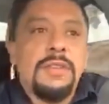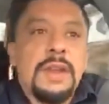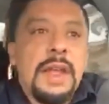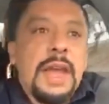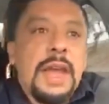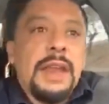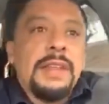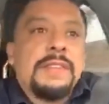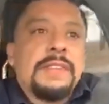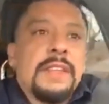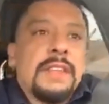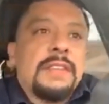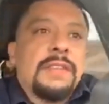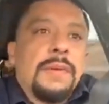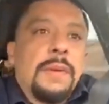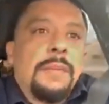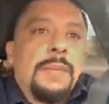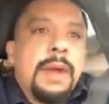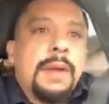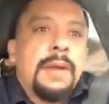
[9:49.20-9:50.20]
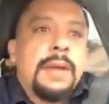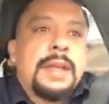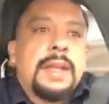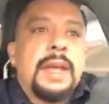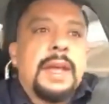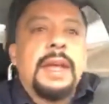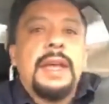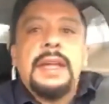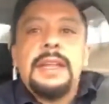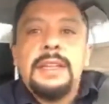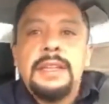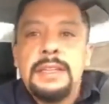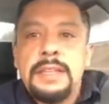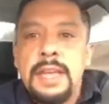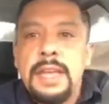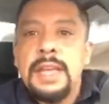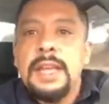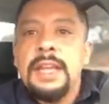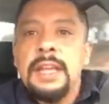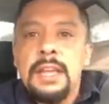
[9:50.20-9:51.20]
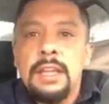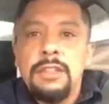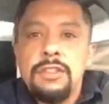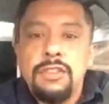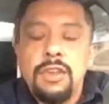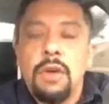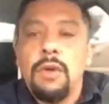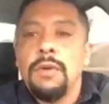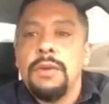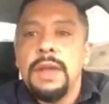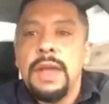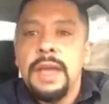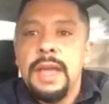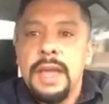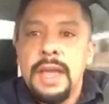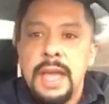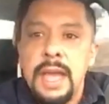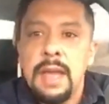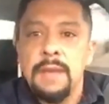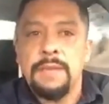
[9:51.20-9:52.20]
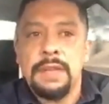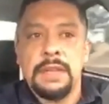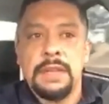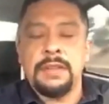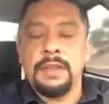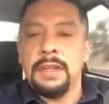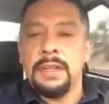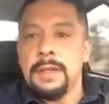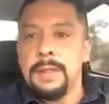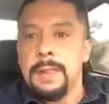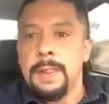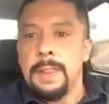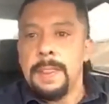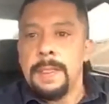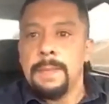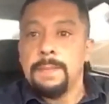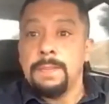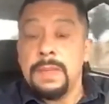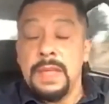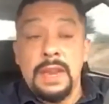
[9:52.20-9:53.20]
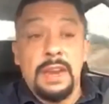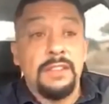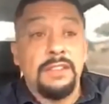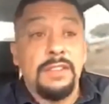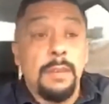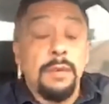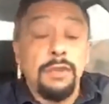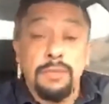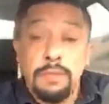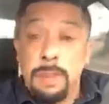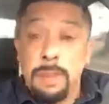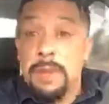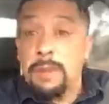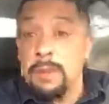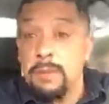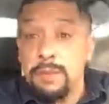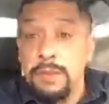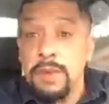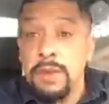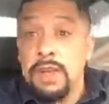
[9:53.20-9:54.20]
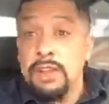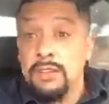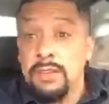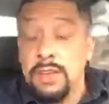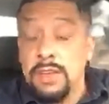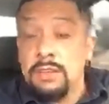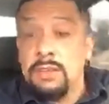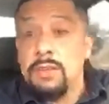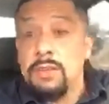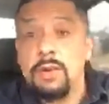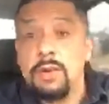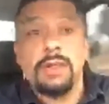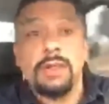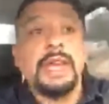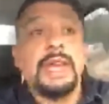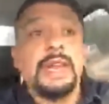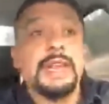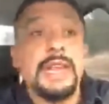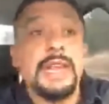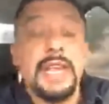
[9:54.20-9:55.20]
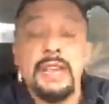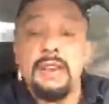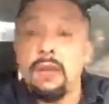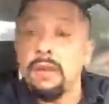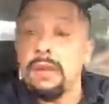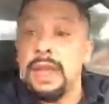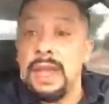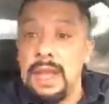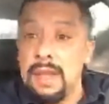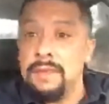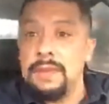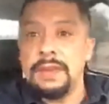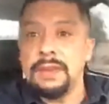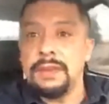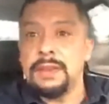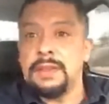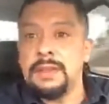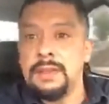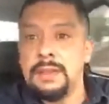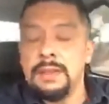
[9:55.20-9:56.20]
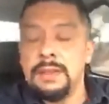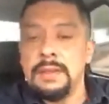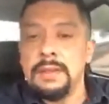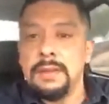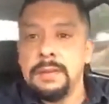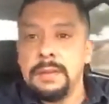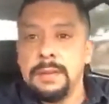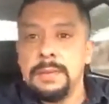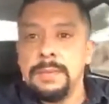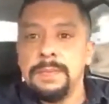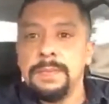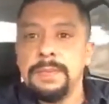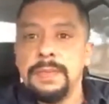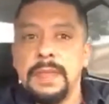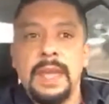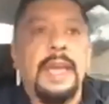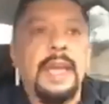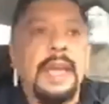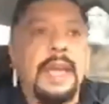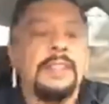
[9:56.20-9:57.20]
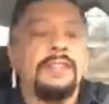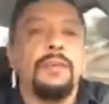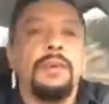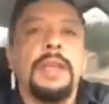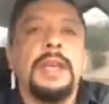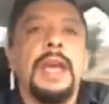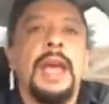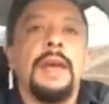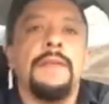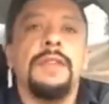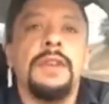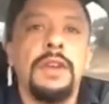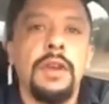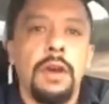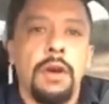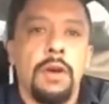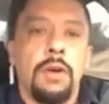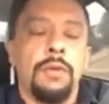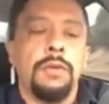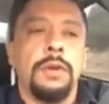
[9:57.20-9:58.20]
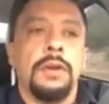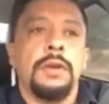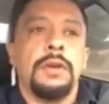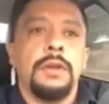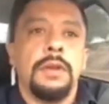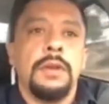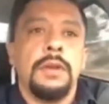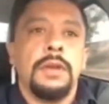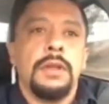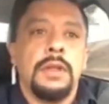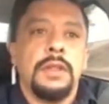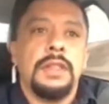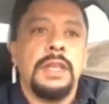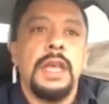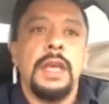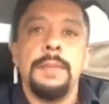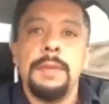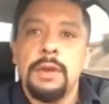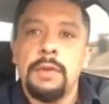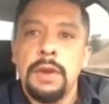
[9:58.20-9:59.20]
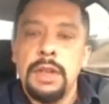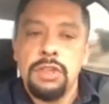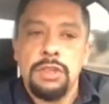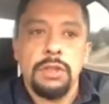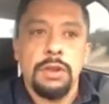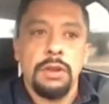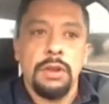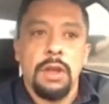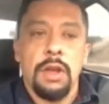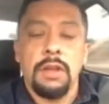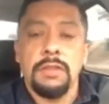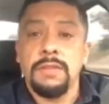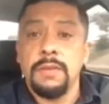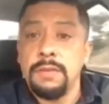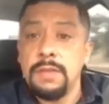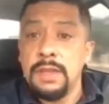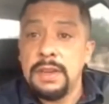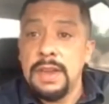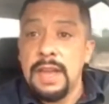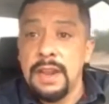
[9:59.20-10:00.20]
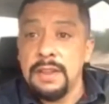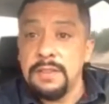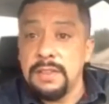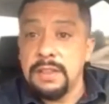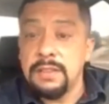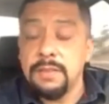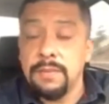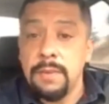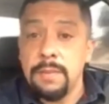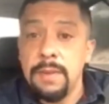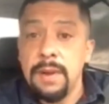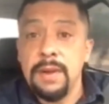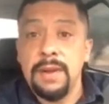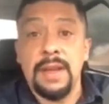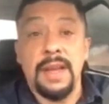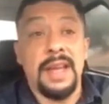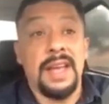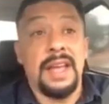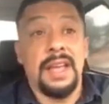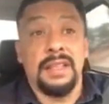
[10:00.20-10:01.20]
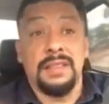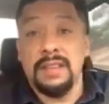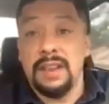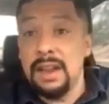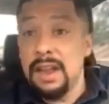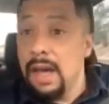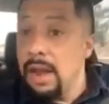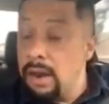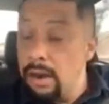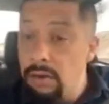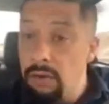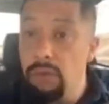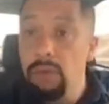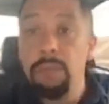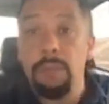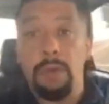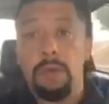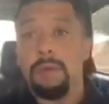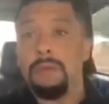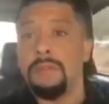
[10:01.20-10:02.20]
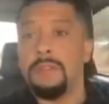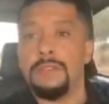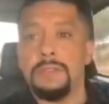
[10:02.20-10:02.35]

the United States of America, they don't have to. And it's the most powerful country of the world, and they don't have it. As we have known, the immigration laws of the United States of America has a lot of loopholes